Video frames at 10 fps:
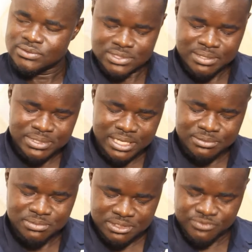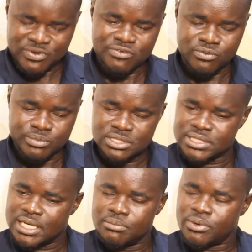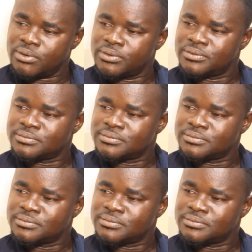So sometimes, meeting me for me, say, bro,